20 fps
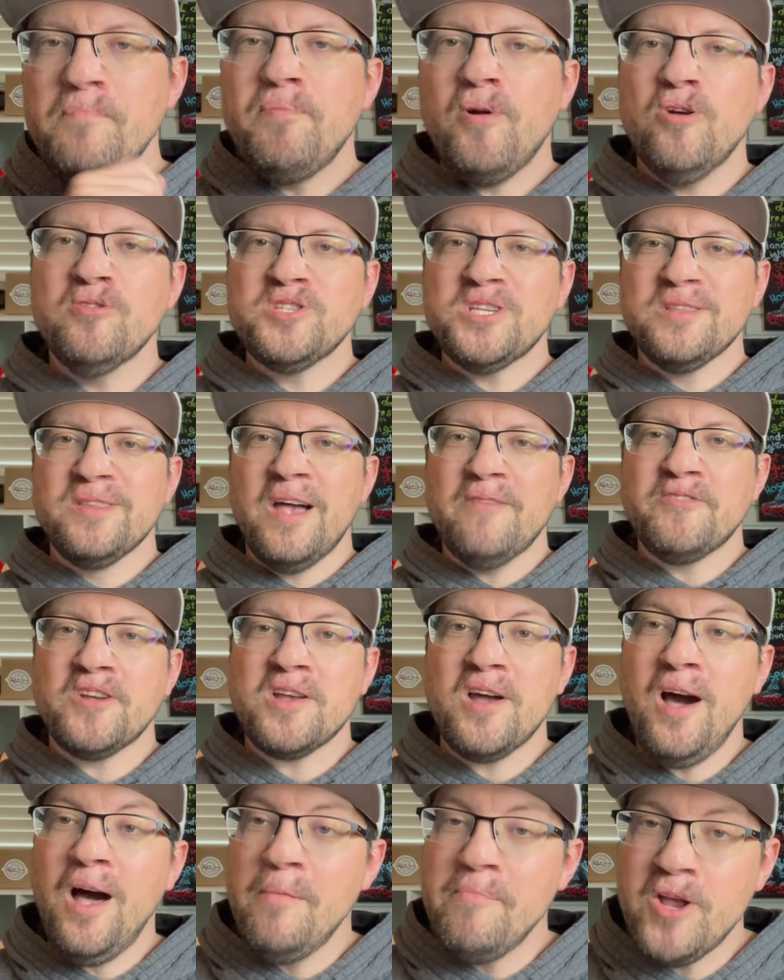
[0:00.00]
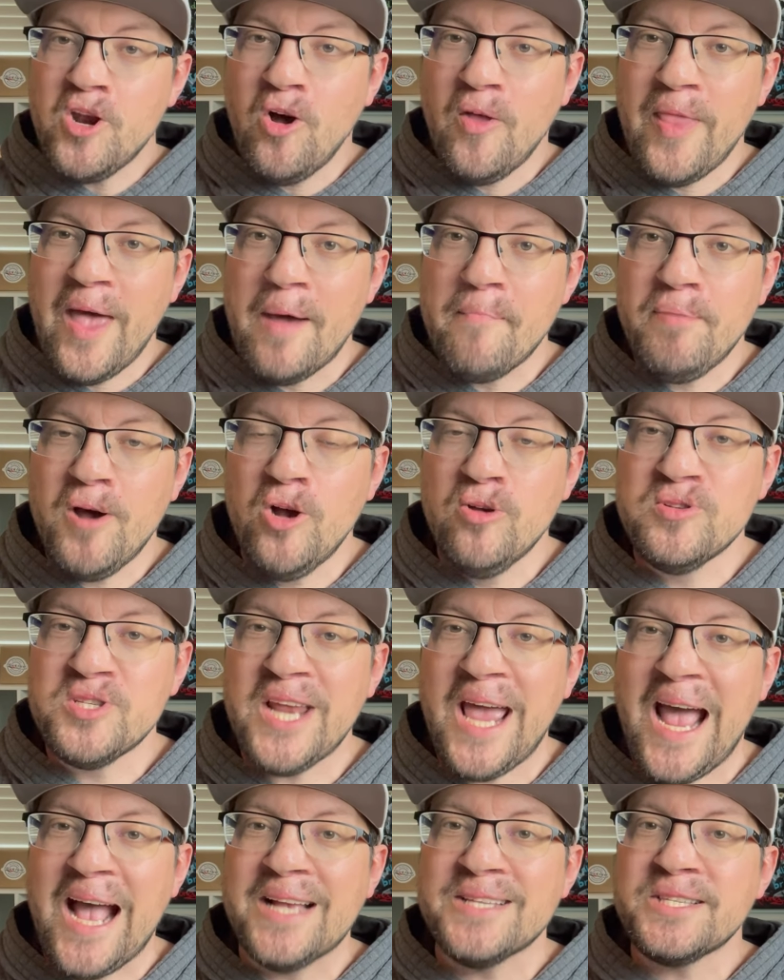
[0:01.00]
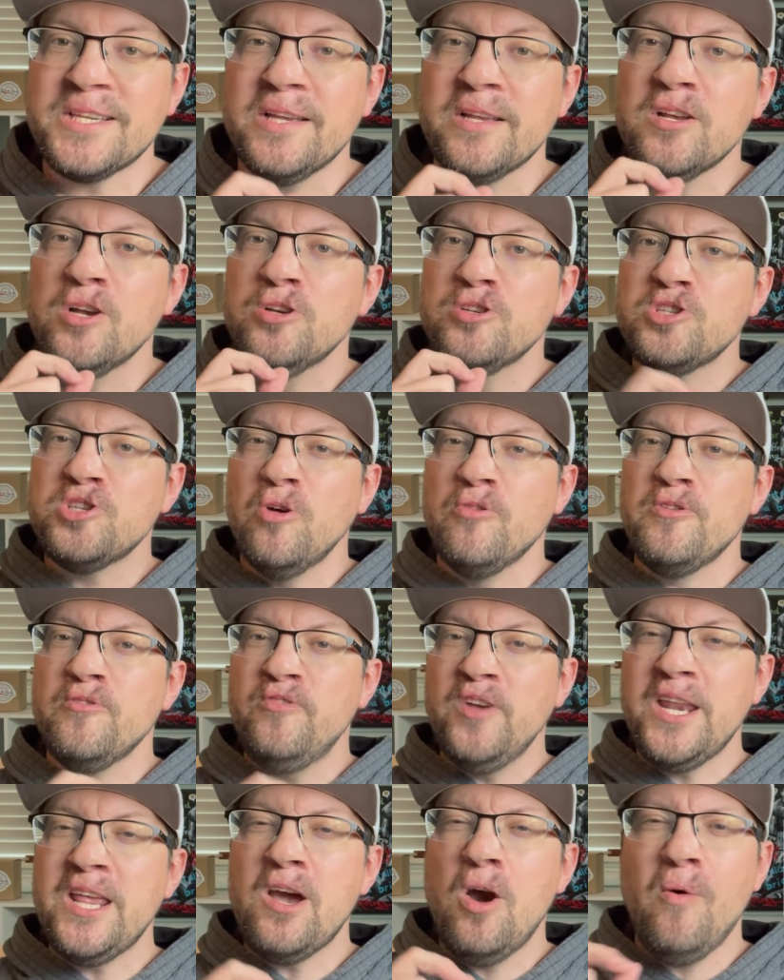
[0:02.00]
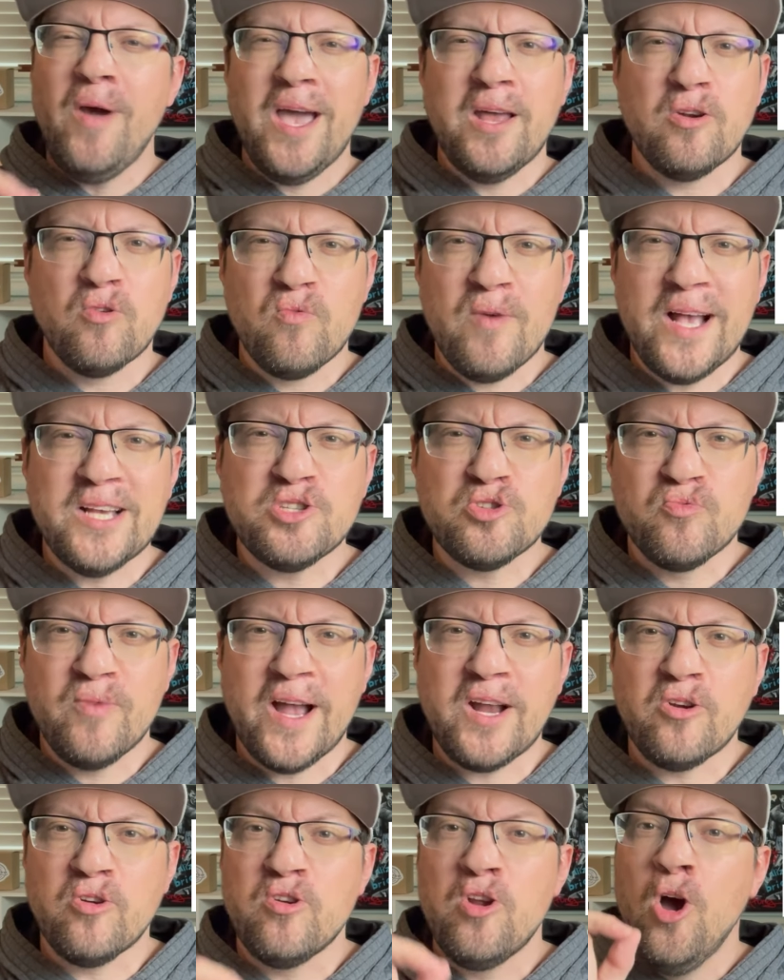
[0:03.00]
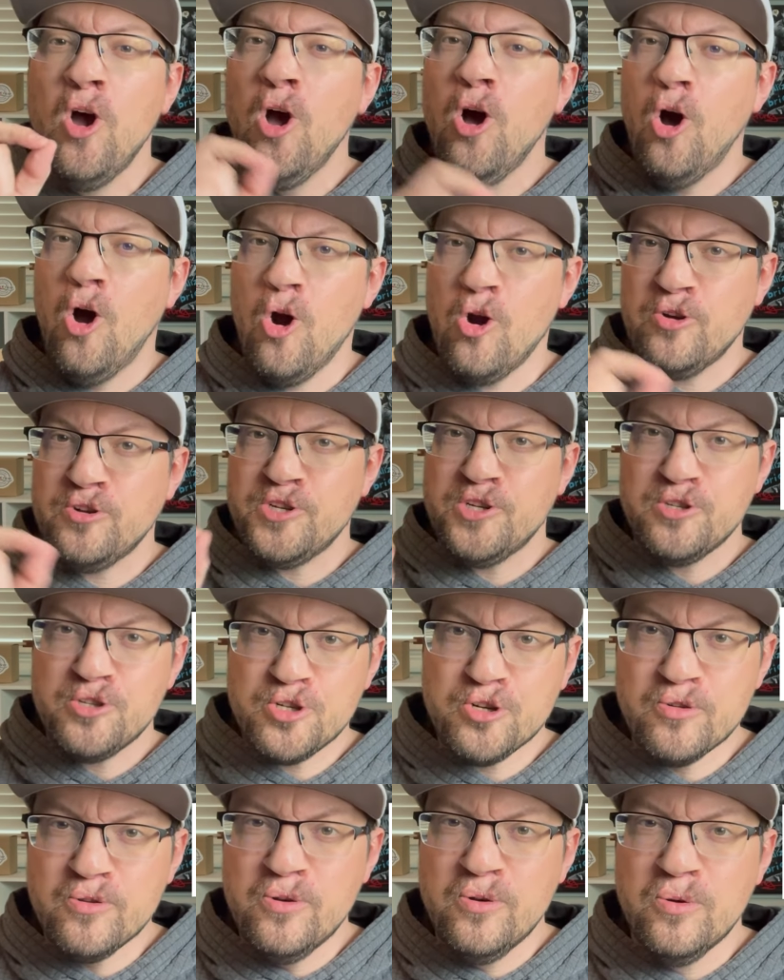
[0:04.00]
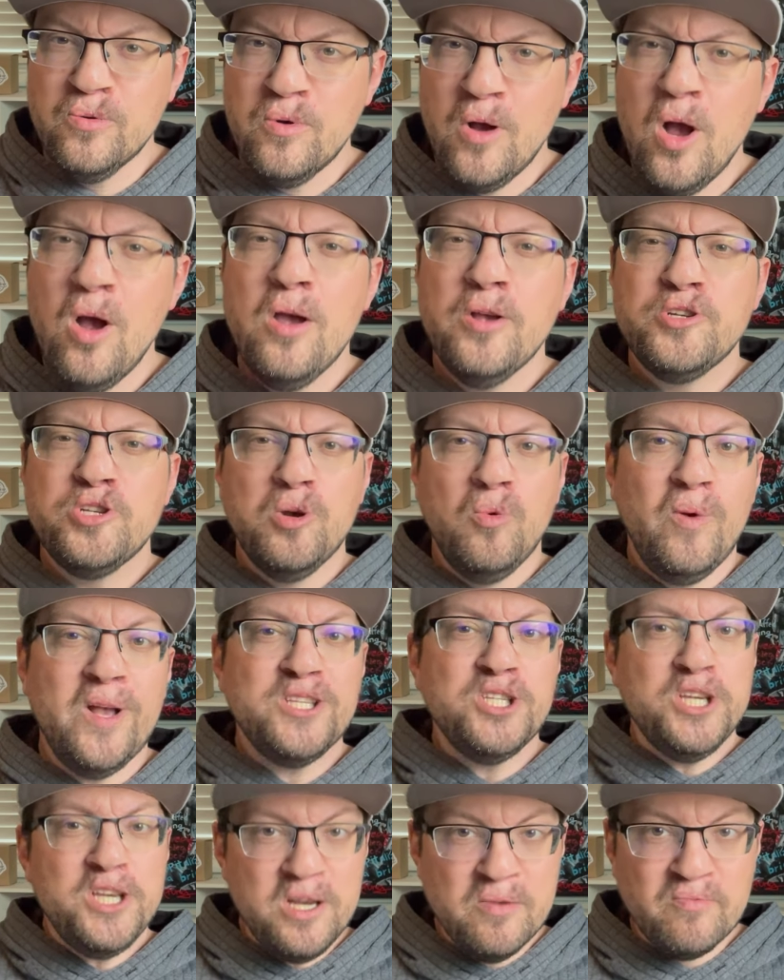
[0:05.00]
person left a comment on that post asking, so the video and arrest record aren't true. To which he